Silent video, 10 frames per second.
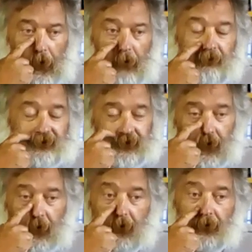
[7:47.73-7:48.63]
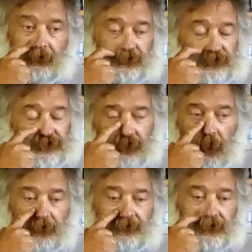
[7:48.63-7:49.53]
missile,
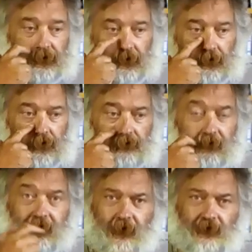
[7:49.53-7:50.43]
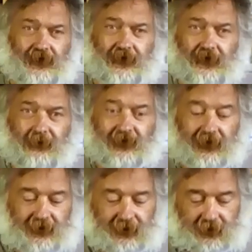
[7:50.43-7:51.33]
shot, or other noxious
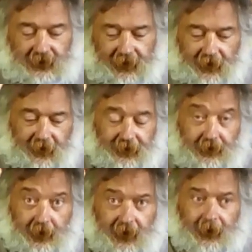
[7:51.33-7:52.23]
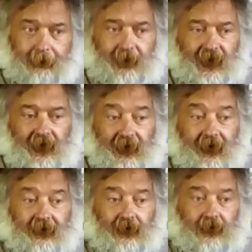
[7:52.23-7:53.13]
substance through a
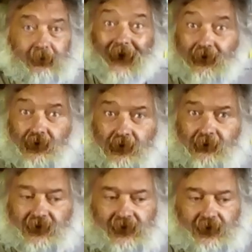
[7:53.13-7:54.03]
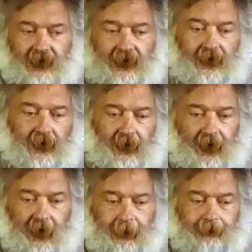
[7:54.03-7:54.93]
lethal barrel,
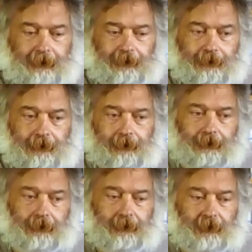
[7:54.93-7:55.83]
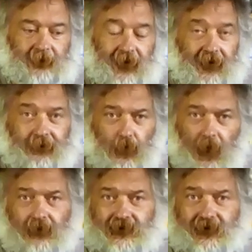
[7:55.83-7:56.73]
and if it
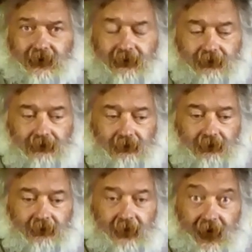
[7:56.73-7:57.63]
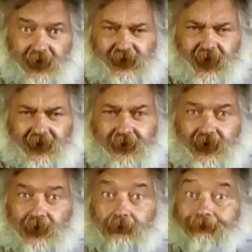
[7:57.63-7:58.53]
won't, then it's
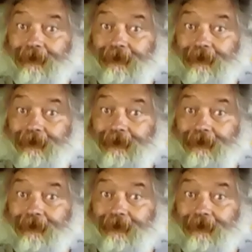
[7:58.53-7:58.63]
deactivated.